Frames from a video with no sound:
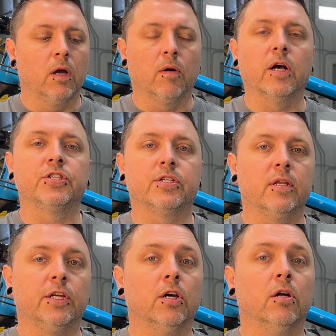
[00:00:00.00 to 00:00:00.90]
or else
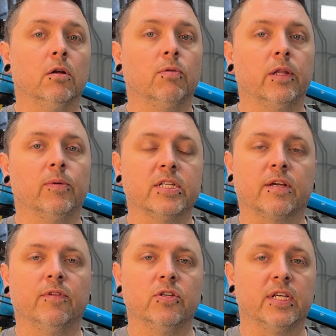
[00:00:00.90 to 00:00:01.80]
you'll run the risk
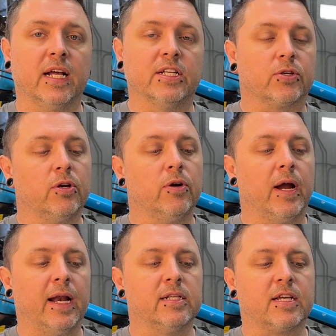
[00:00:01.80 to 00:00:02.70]
of losing that screw.
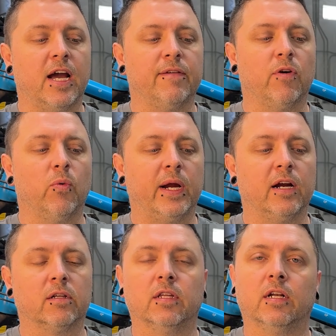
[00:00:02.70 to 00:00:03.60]
And it's kind of a
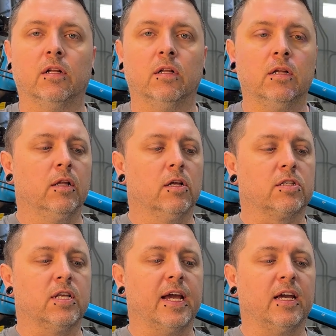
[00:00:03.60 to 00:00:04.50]
weird little,
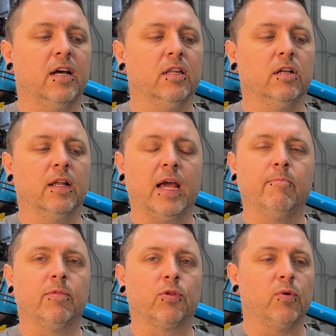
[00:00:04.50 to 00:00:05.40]
looks like a little
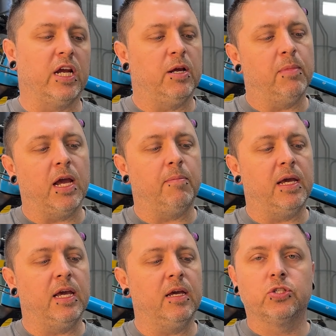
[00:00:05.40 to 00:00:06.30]
M3
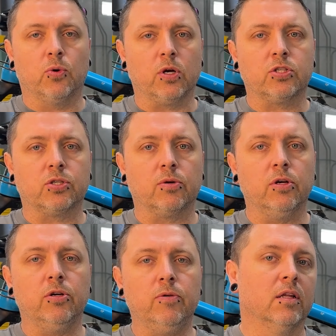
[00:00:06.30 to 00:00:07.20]
maybe torque
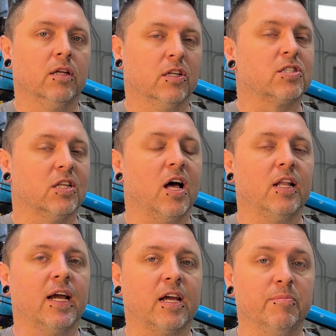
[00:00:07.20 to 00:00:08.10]
screw. Looks a lot
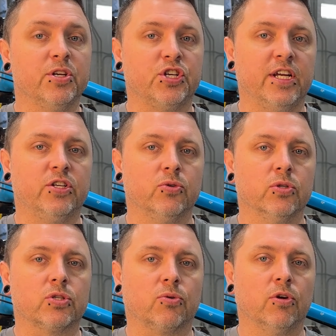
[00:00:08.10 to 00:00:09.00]
like a machine tool
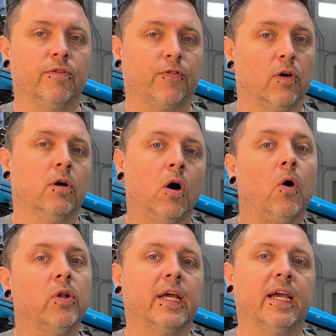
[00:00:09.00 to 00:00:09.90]
screw for
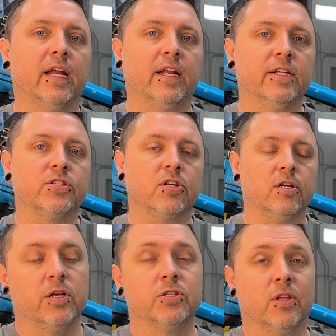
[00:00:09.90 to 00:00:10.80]
holding in an
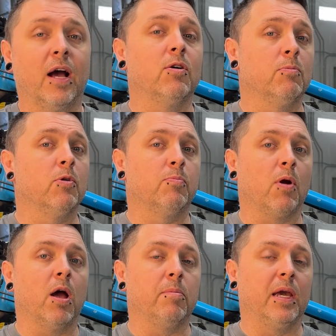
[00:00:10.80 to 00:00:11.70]
insert. So that one would
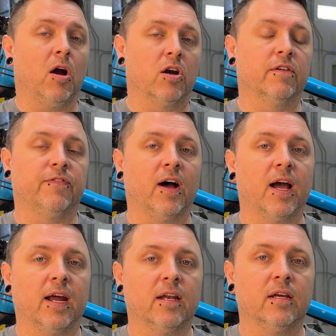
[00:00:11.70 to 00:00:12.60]
probably be hard to
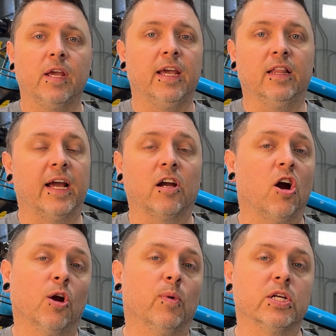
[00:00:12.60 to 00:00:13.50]
find in like a
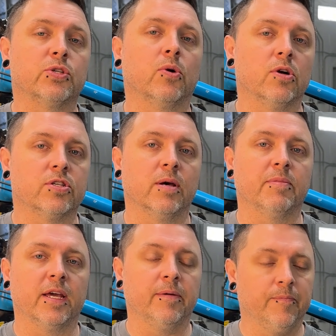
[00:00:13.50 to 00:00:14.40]
hardware store or
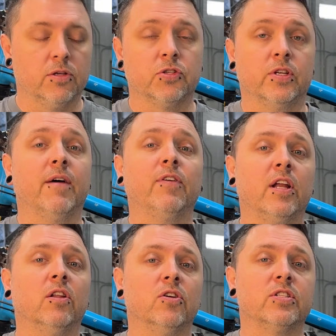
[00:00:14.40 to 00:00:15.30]
something. So definitely
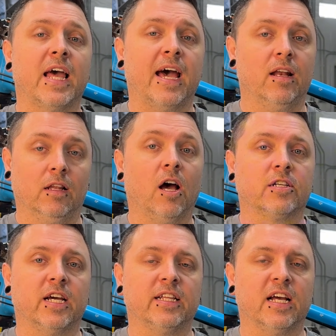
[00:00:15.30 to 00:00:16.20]
don't lose that,
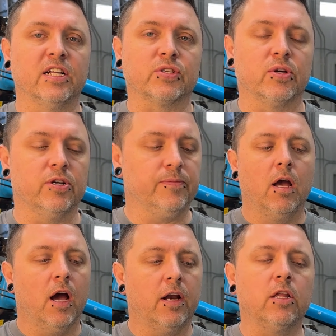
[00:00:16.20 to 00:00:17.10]
Loctite that screw.
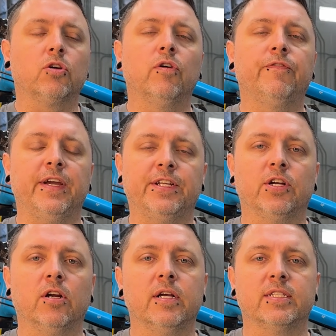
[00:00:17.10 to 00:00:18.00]
Another cool
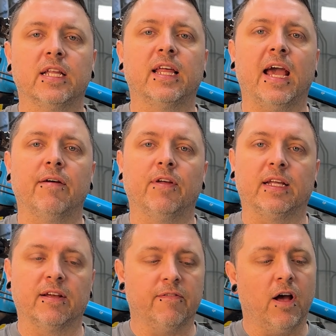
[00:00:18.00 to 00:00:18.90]
feature is that they have like
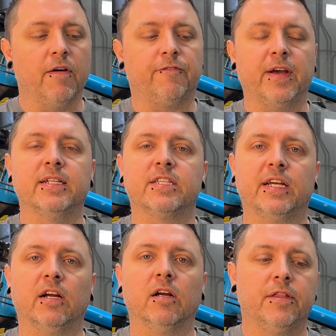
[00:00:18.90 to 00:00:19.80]
a fence
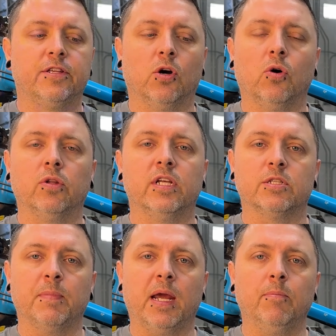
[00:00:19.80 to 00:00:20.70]
here to hold this
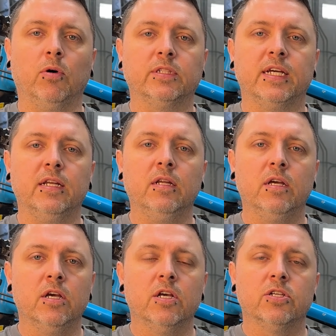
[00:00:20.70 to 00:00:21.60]
main bolt in,
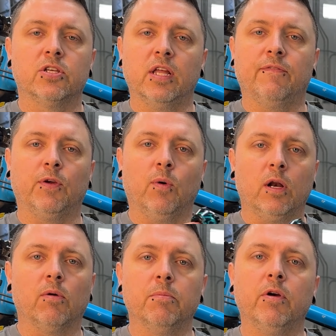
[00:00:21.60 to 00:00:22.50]
so that if you want
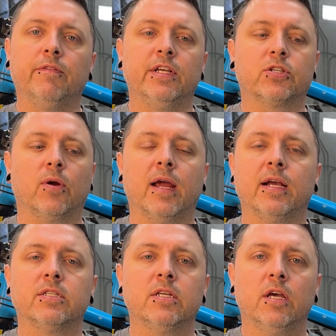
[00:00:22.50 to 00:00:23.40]
to remove these
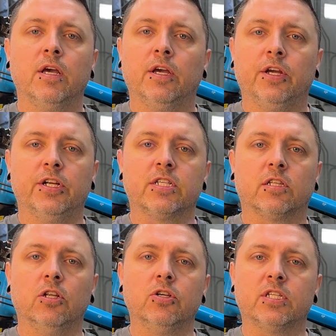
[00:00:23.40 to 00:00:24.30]
cranks, you just
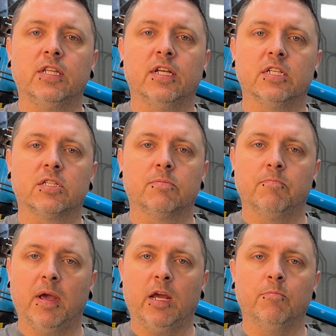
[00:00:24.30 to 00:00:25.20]
loosen this
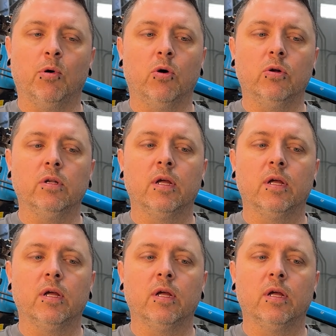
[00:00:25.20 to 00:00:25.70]
main bolt